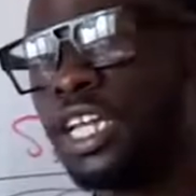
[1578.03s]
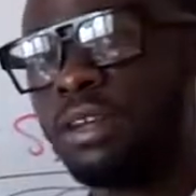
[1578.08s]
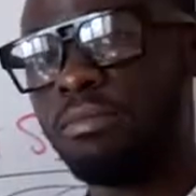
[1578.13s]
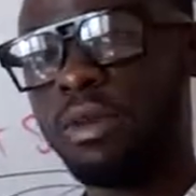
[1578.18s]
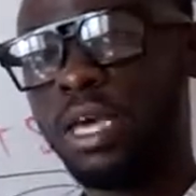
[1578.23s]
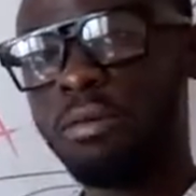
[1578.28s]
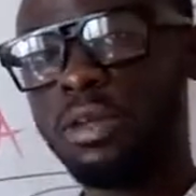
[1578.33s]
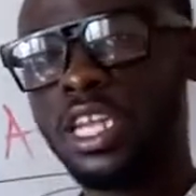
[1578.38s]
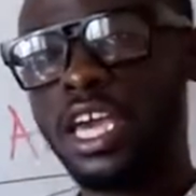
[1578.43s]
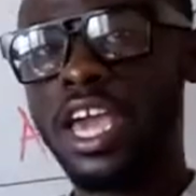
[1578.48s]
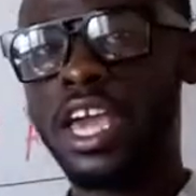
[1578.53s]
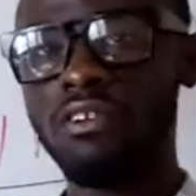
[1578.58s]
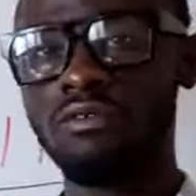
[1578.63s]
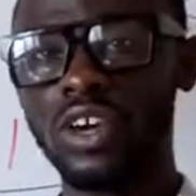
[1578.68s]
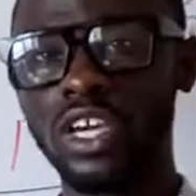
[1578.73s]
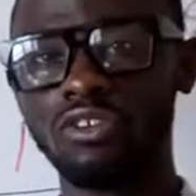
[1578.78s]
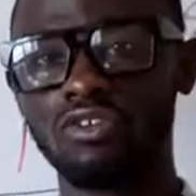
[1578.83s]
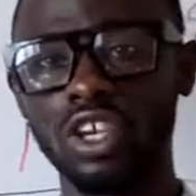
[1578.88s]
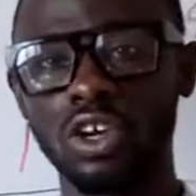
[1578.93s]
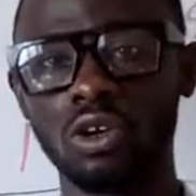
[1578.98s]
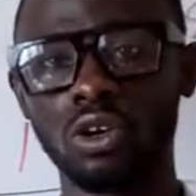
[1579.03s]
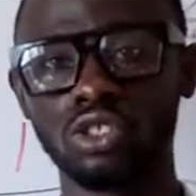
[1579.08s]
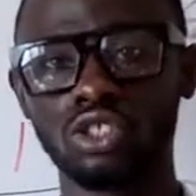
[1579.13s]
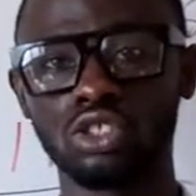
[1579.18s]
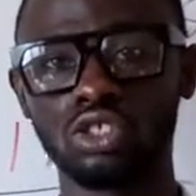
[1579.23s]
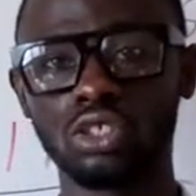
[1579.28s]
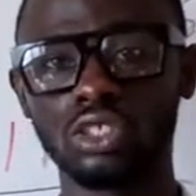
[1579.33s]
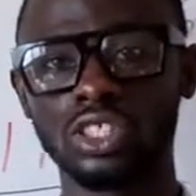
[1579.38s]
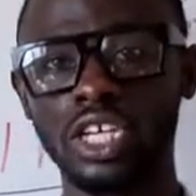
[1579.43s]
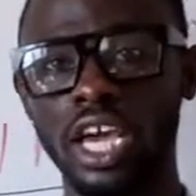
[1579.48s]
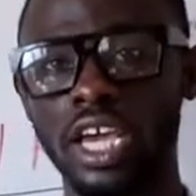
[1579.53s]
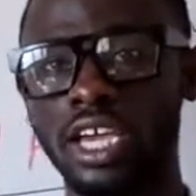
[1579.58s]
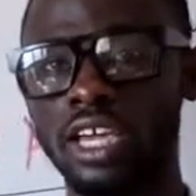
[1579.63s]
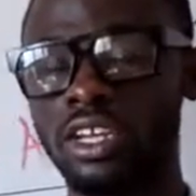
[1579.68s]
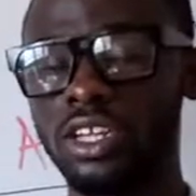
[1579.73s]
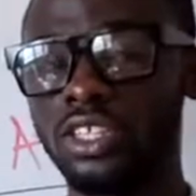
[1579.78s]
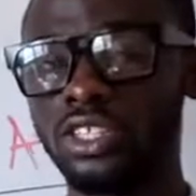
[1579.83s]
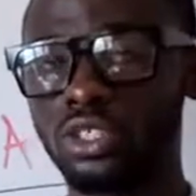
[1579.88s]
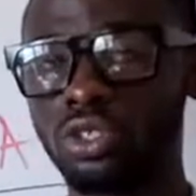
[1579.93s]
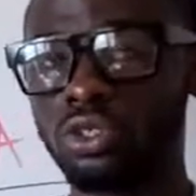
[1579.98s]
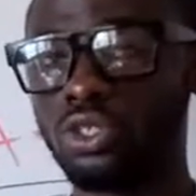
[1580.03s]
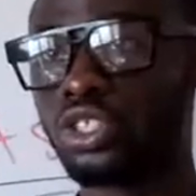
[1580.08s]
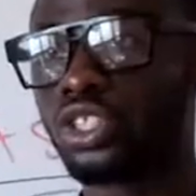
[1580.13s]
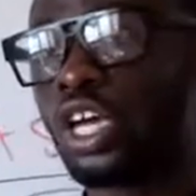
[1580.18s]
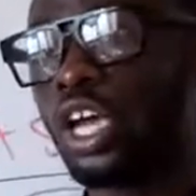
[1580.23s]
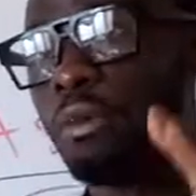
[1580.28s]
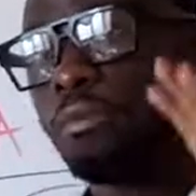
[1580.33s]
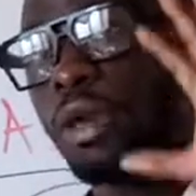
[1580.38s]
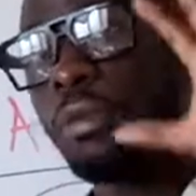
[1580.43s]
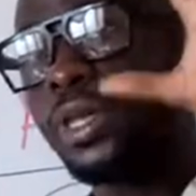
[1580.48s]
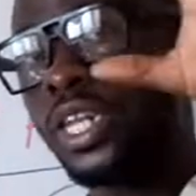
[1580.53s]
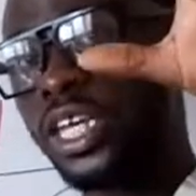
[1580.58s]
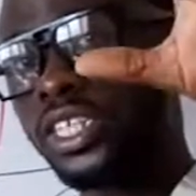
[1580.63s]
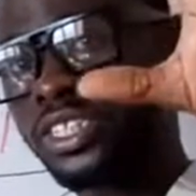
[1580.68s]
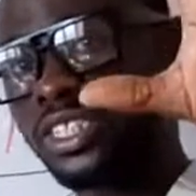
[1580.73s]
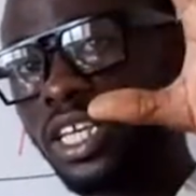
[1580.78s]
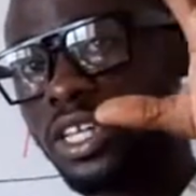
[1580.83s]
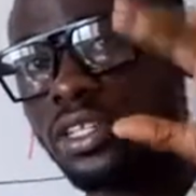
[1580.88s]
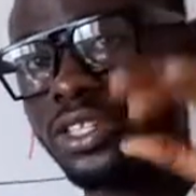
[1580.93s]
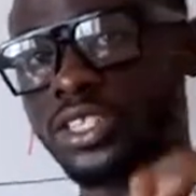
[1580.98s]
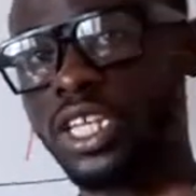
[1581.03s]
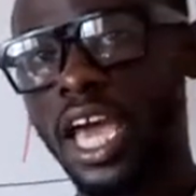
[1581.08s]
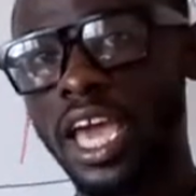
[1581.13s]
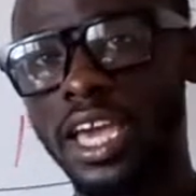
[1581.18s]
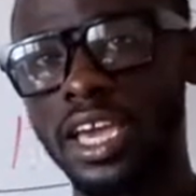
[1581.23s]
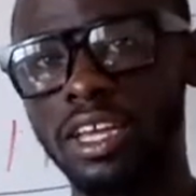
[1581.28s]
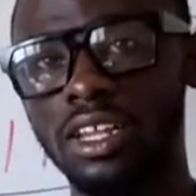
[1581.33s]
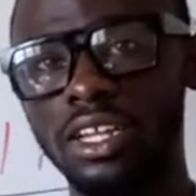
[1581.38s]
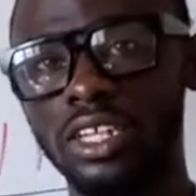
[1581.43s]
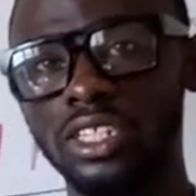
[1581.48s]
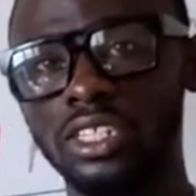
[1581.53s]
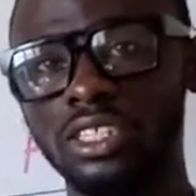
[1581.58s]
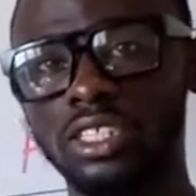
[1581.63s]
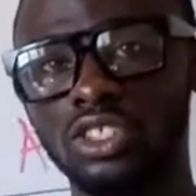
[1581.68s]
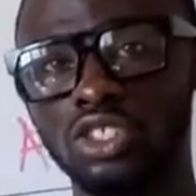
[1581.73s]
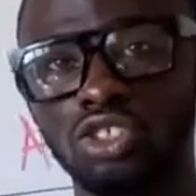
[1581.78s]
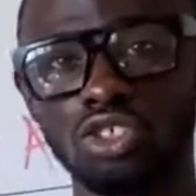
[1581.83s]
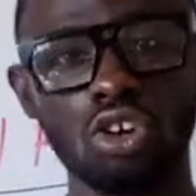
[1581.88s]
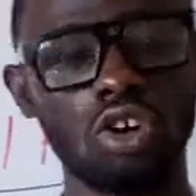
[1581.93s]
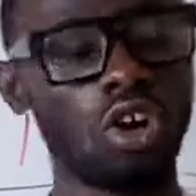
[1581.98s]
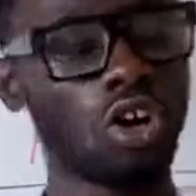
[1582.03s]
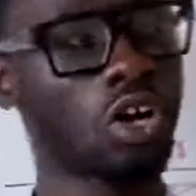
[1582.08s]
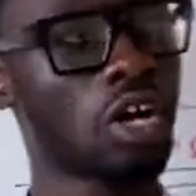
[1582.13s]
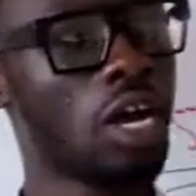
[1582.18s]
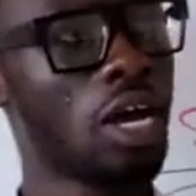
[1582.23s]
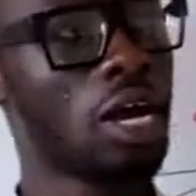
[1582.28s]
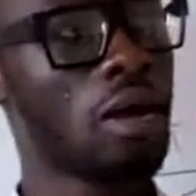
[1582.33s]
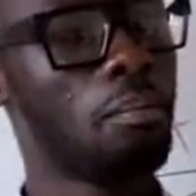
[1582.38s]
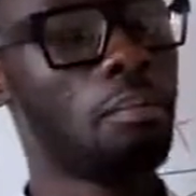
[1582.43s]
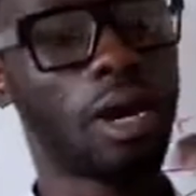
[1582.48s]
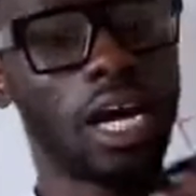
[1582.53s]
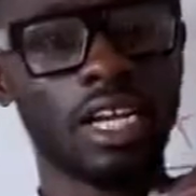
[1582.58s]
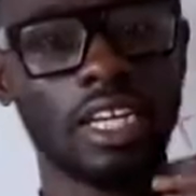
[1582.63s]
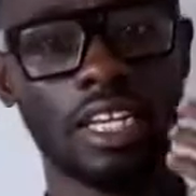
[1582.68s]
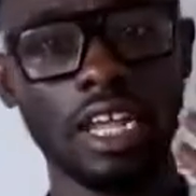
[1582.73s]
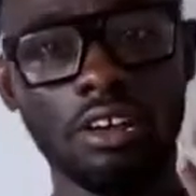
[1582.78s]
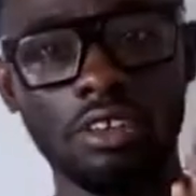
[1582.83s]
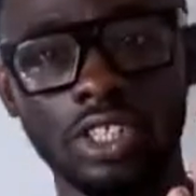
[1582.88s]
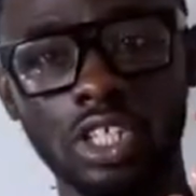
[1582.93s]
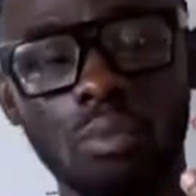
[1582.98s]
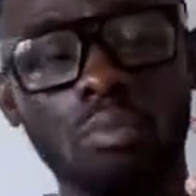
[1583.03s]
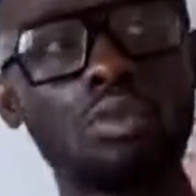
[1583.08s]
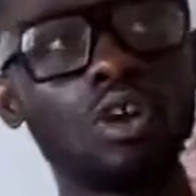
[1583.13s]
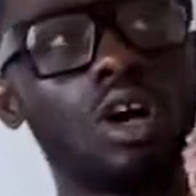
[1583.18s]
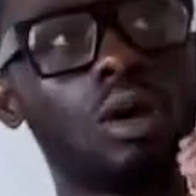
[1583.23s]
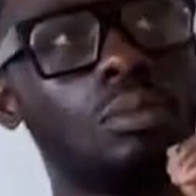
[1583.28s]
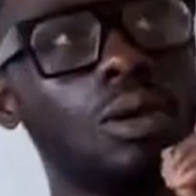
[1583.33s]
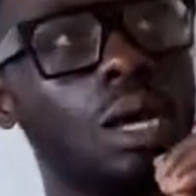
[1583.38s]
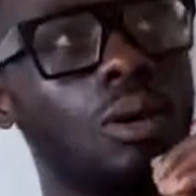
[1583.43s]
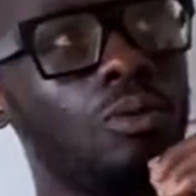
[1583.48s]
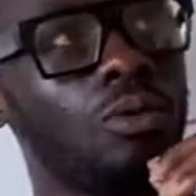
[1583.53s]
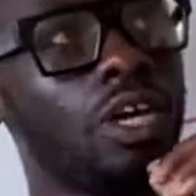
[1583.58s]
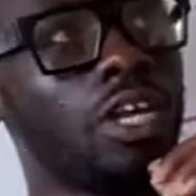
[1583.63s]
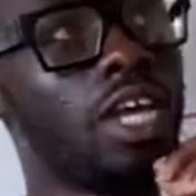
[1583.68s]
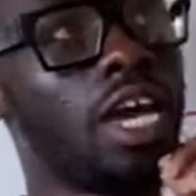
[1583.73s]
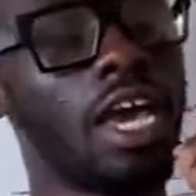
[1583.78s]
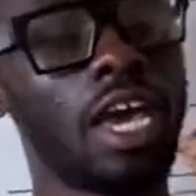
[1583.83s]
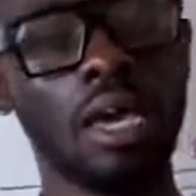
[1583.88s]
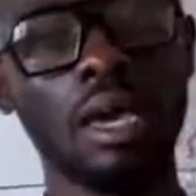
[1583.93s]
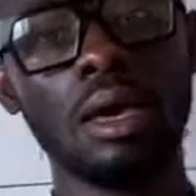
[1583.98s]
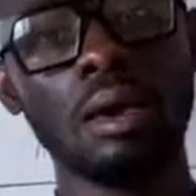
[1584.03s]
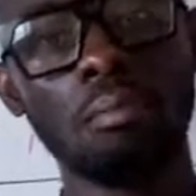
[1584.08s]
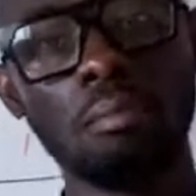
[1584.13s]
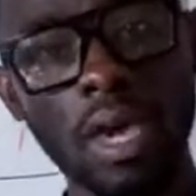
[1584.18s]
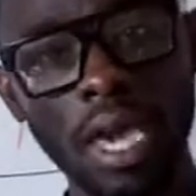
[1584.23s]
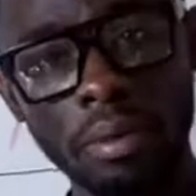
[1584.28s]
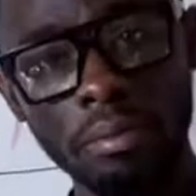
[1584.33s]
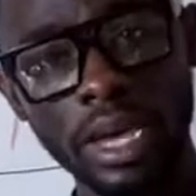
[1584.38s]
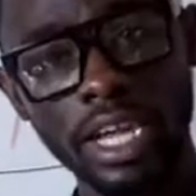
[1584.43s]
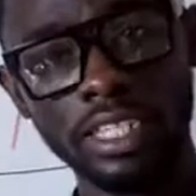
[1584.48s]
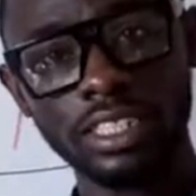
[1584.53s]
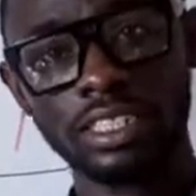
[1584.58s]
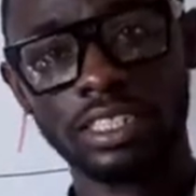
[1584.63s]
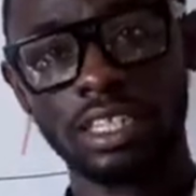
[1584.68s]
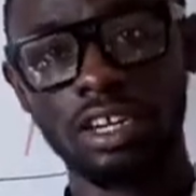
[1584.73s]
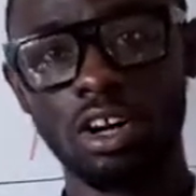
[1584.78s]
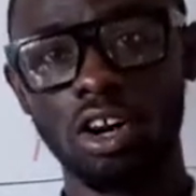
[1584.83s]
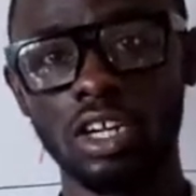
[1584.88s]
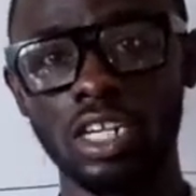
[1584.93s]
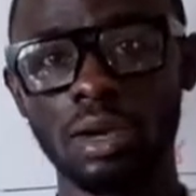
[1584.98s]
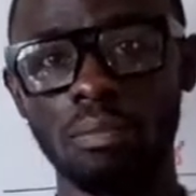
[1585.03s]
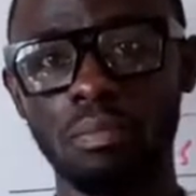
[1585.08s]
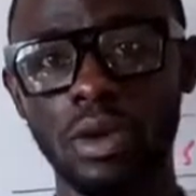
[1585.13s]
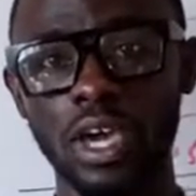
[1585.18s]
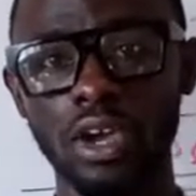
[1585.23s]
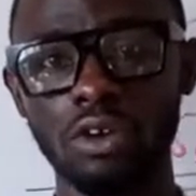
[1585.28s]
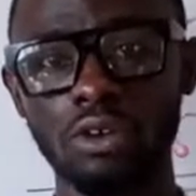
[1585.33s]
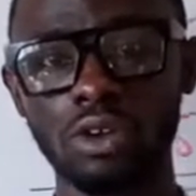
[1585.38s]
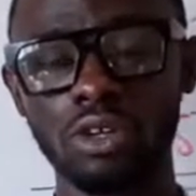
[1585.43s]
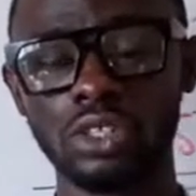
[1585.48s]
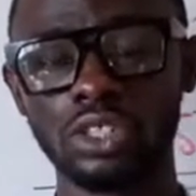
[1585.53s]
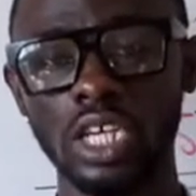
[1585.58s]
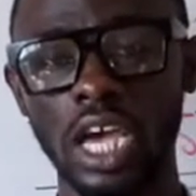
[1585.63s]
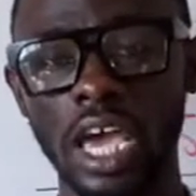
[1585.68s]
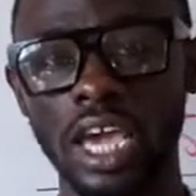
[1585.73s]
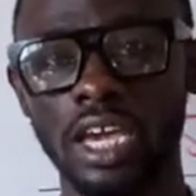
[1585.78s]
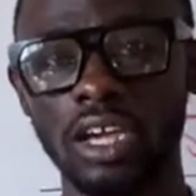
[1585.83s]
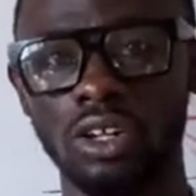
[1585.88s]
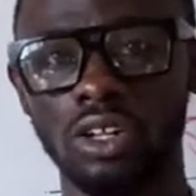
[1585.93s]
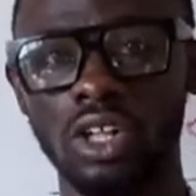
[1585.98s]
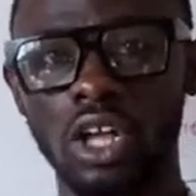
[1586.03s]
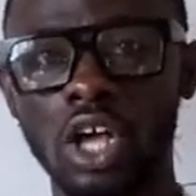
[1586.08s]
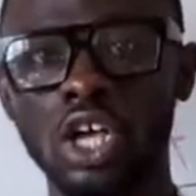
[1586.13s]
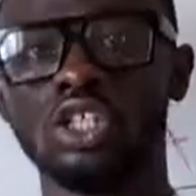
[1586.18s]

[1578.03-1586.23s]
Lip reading: maybe the inventory control cycle is good, maybe the sales cycle is strong, but there is a problem with the payment or the payroll cycle.